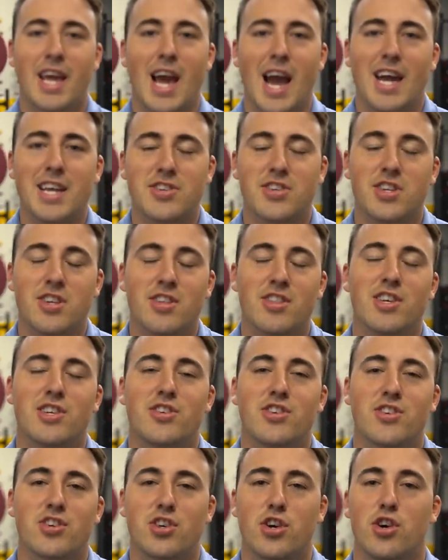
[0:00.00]
Hey guys,
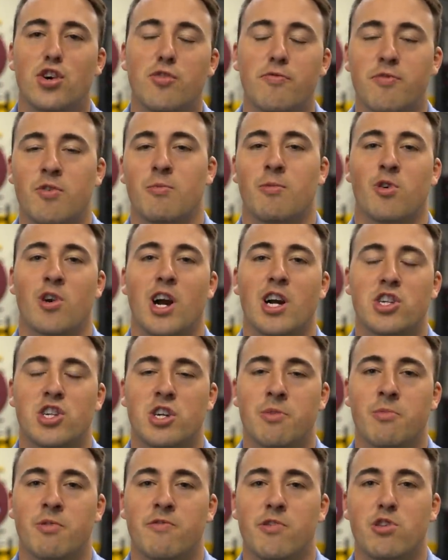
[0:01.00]
this is Coop from
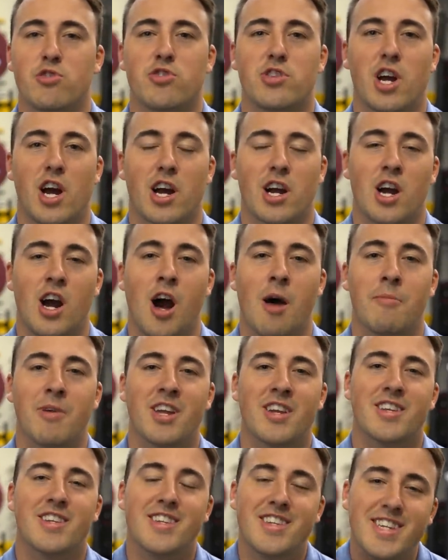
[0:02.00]
GarageGymReviews.com,
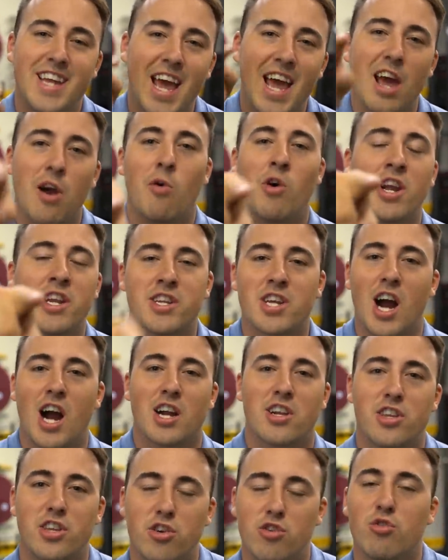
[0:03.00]
and today I want to
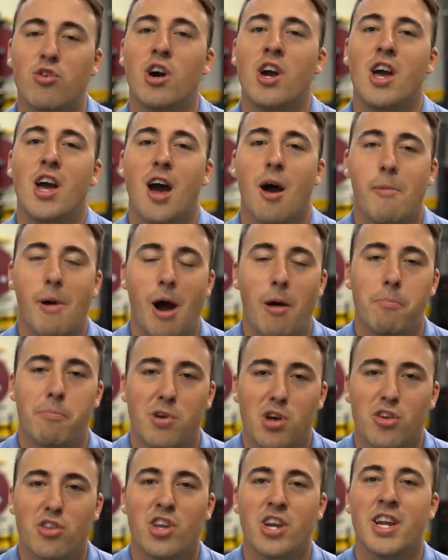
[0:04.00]
talk to you about
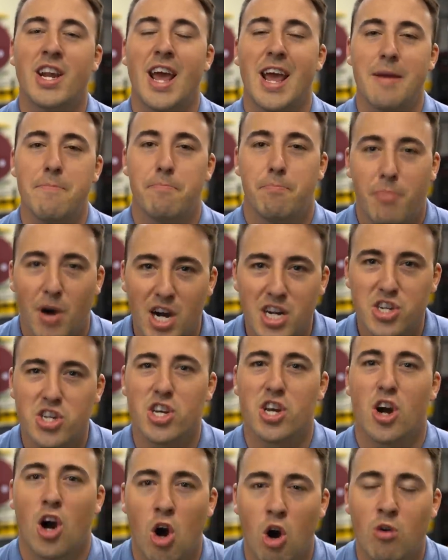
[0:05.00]
building a
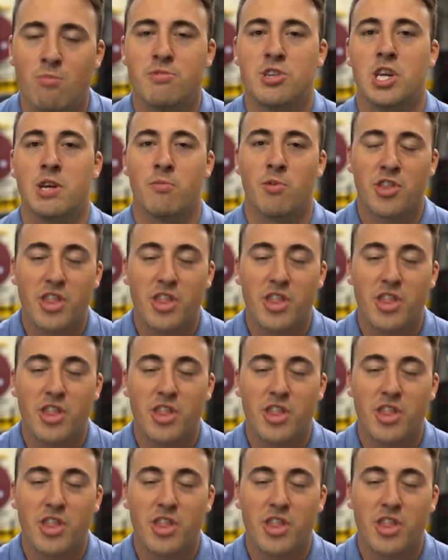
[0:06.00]
budget home gym.